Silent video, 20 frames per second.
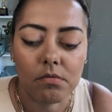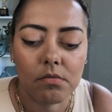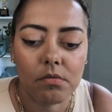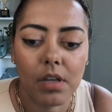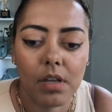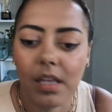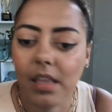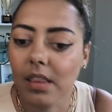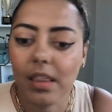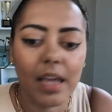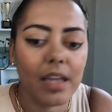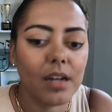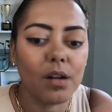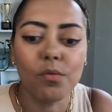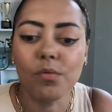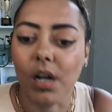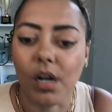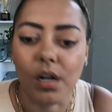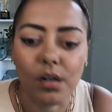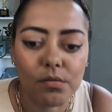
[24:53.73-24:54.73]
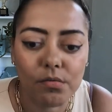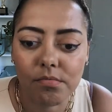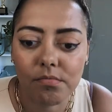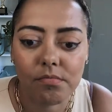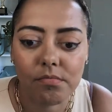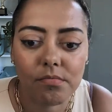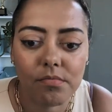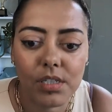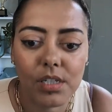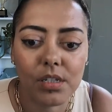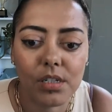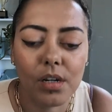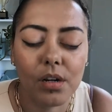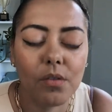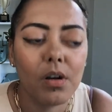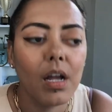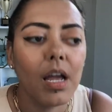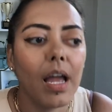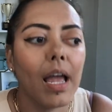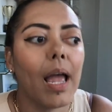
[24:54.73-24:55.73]
Like they don't know, you
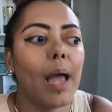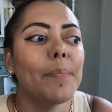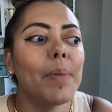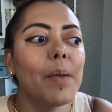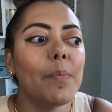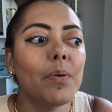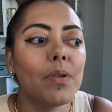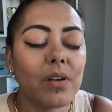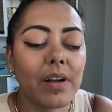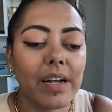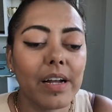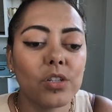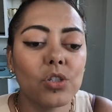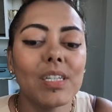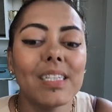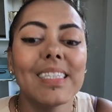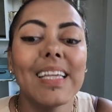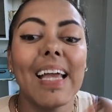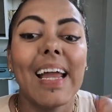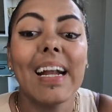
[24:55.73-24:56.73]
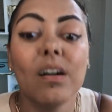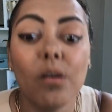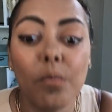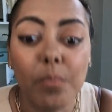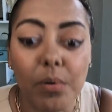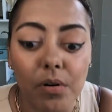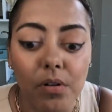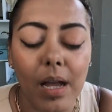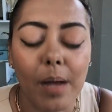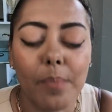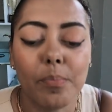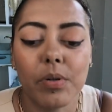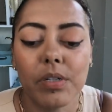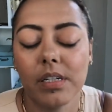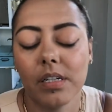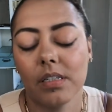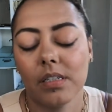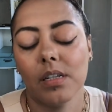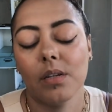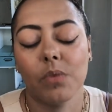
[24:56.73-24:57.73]
know? And people are actually terrible at
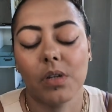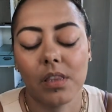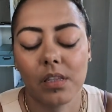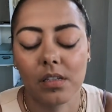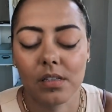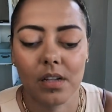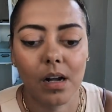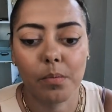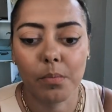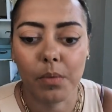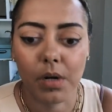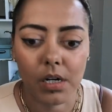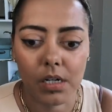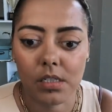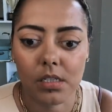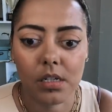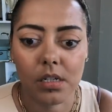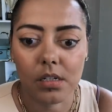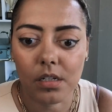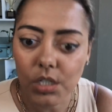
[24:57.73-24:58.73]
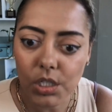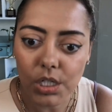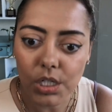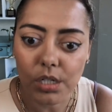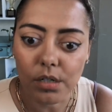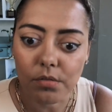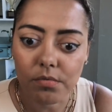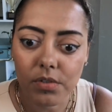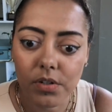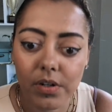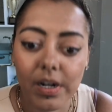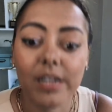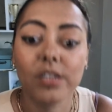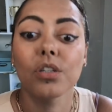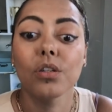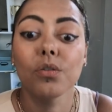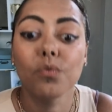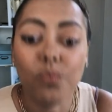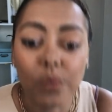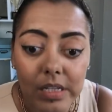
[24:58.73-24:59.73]
predicting what the stock market's going to do. They're
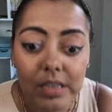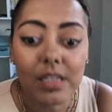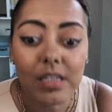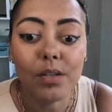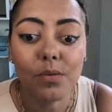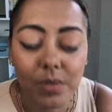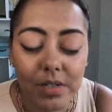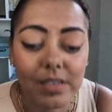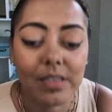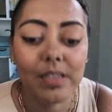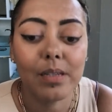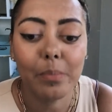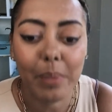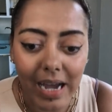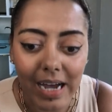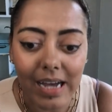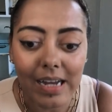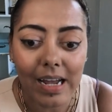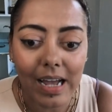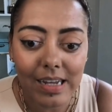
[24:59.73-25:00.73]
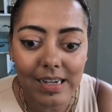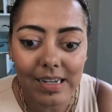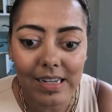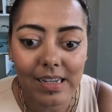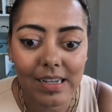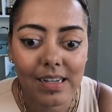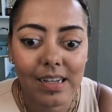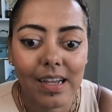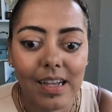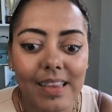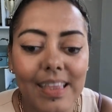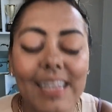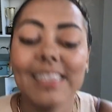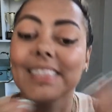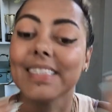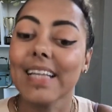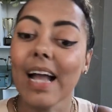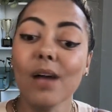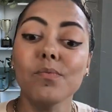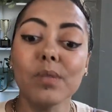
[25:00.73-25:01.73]
actually really, really bad at it. They
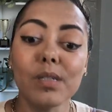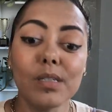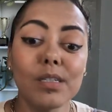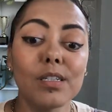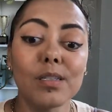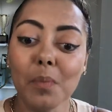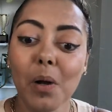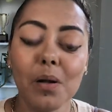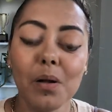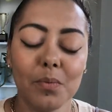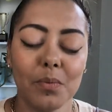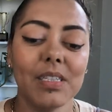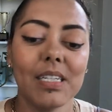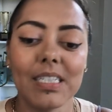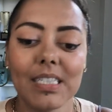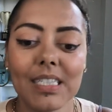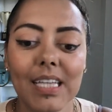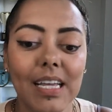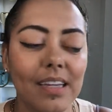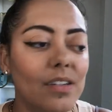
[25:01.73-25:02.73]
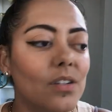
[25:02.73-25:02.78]
sound really smart when they say it.